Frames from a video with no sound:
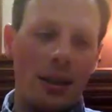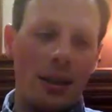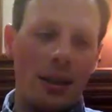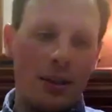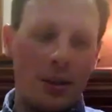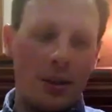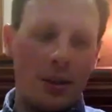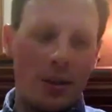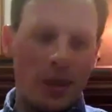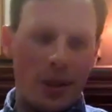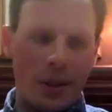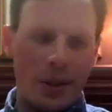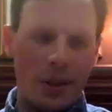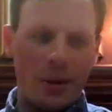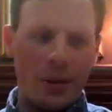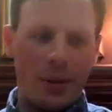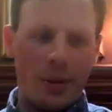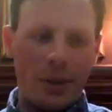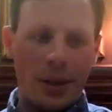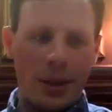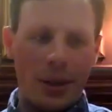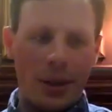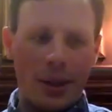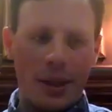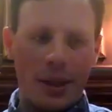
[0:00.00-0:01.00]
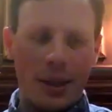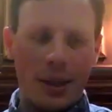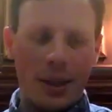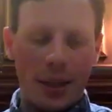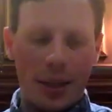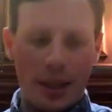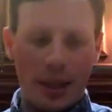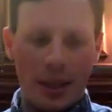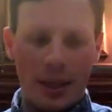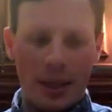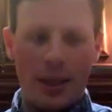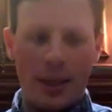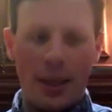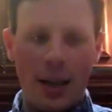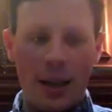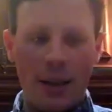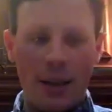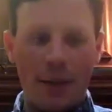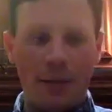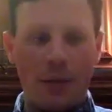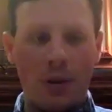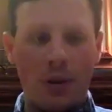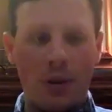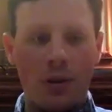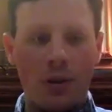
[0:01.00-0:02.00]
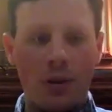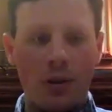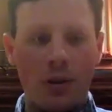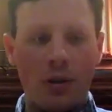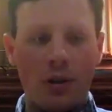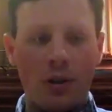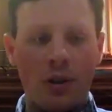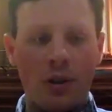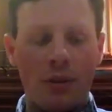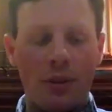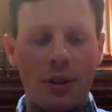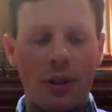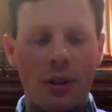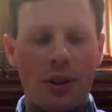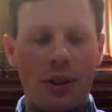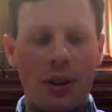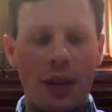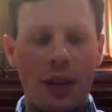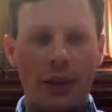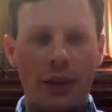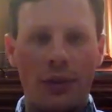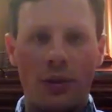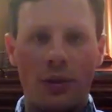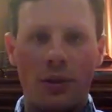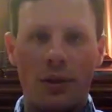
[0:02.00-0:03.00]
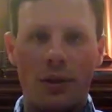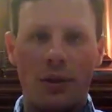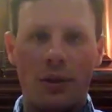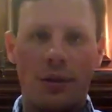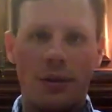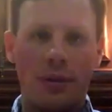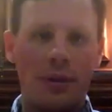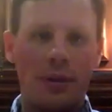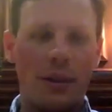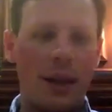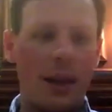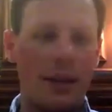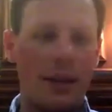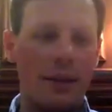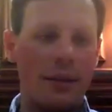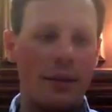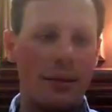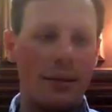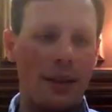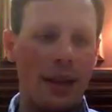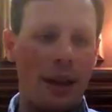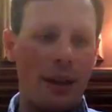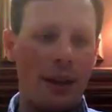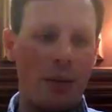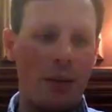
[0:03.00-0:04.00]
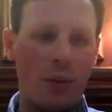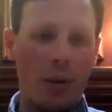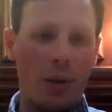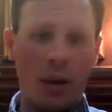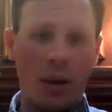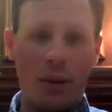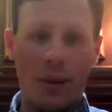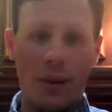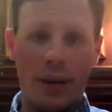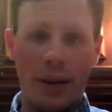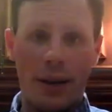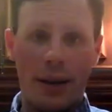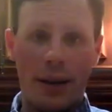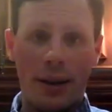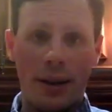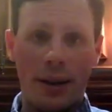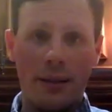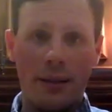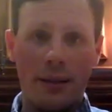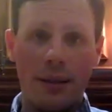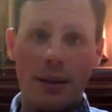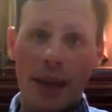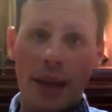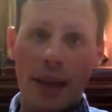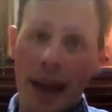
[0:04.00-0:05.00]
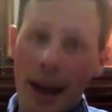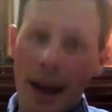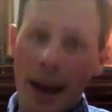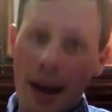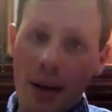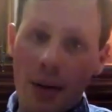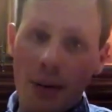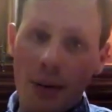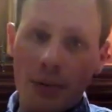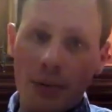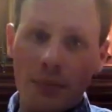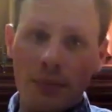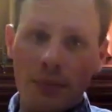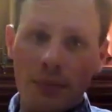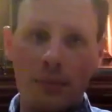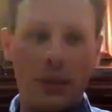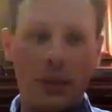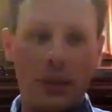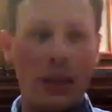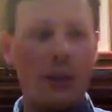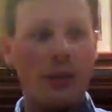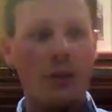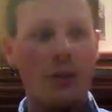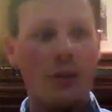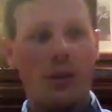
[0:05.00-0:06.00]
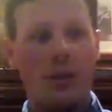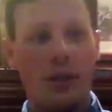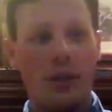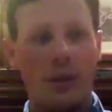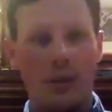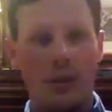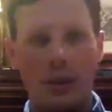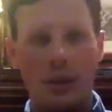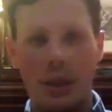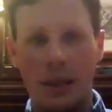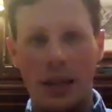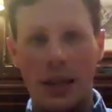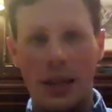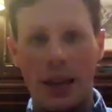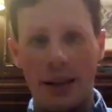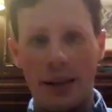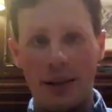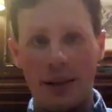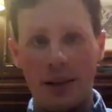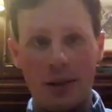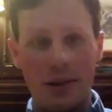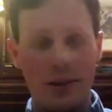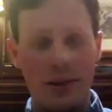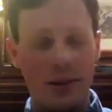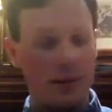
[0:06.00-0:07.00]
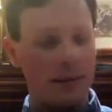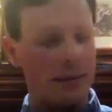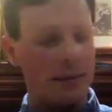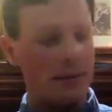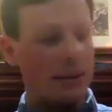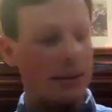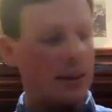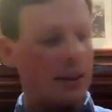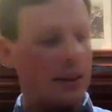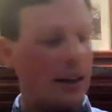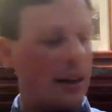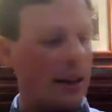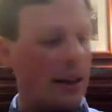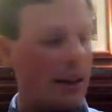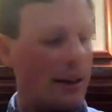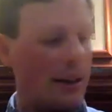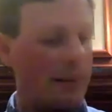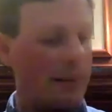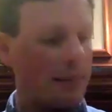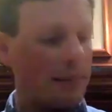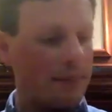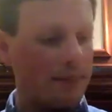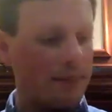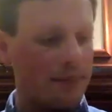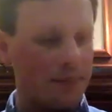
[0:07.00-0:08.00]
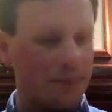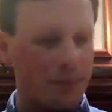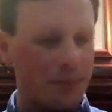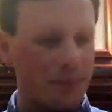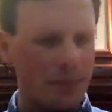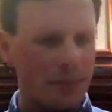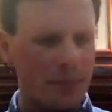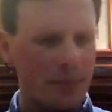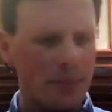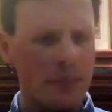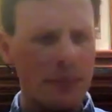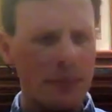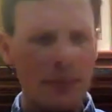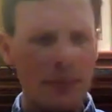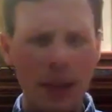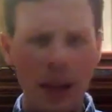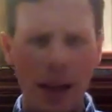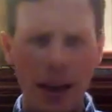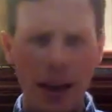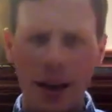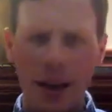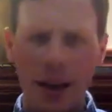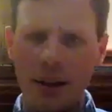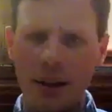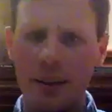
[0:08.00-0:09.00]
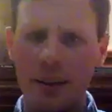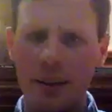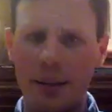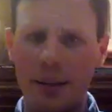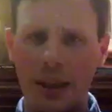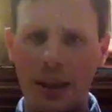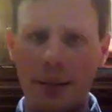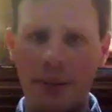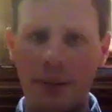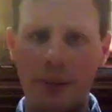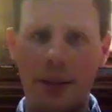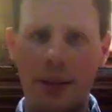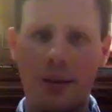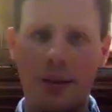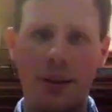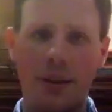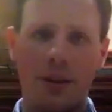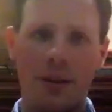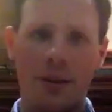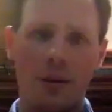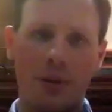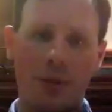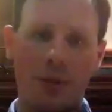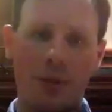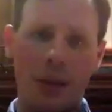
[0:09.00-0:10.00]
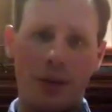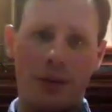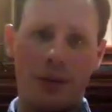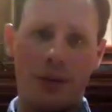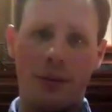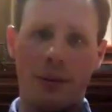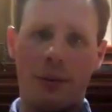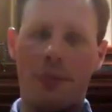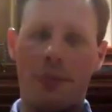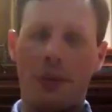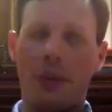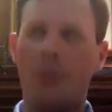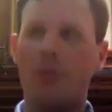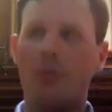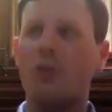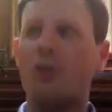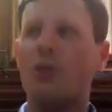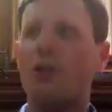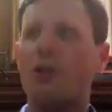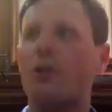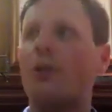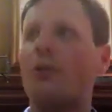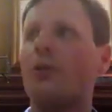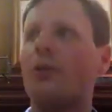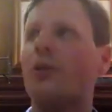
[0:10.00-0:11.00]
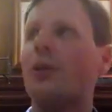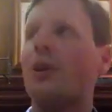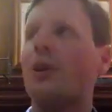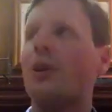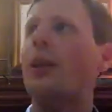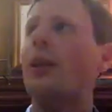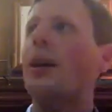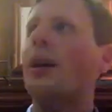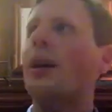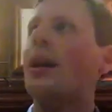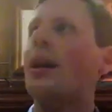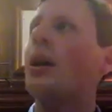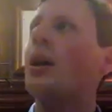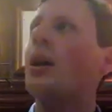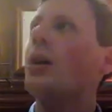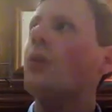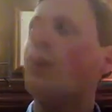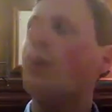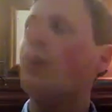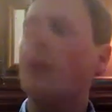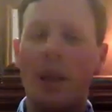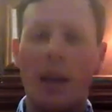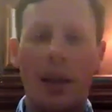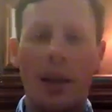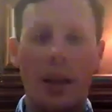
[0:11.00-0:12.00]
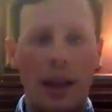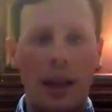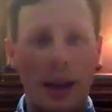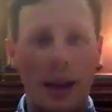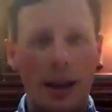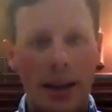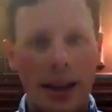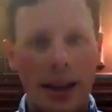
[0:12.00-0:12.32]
So uh, yeah, those are some of the things that that were going on. Now there are still delays. Um, I got an email the other week from a publisher who said, we're taking a